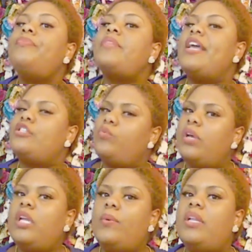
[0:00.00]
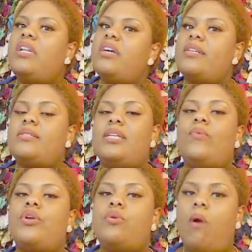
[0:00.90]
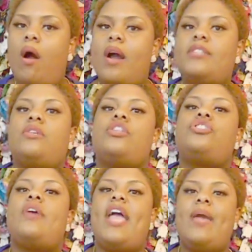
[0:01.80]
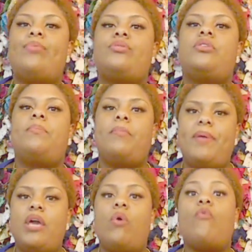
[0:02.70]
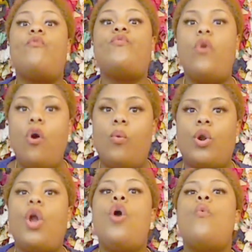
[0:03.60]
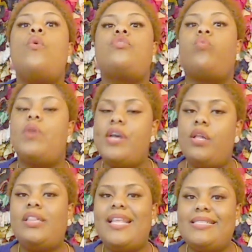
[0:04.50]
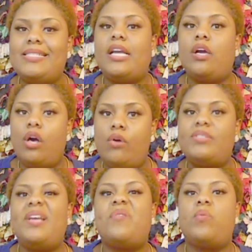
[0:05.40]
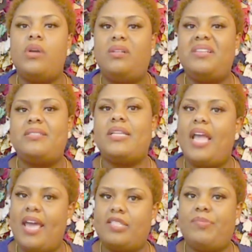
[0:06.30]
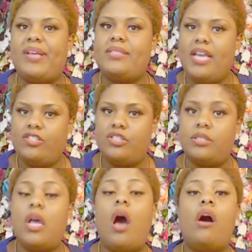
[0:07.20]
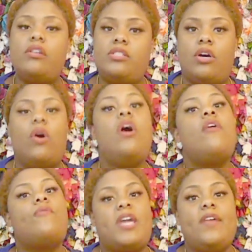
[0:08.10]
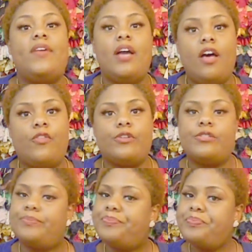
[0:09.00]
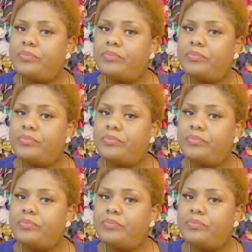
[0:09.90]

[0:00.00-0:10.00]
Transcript: is really look and see where you are so that you're able to propel forward with realistic goals and realistic expectations. Also, forgiving others.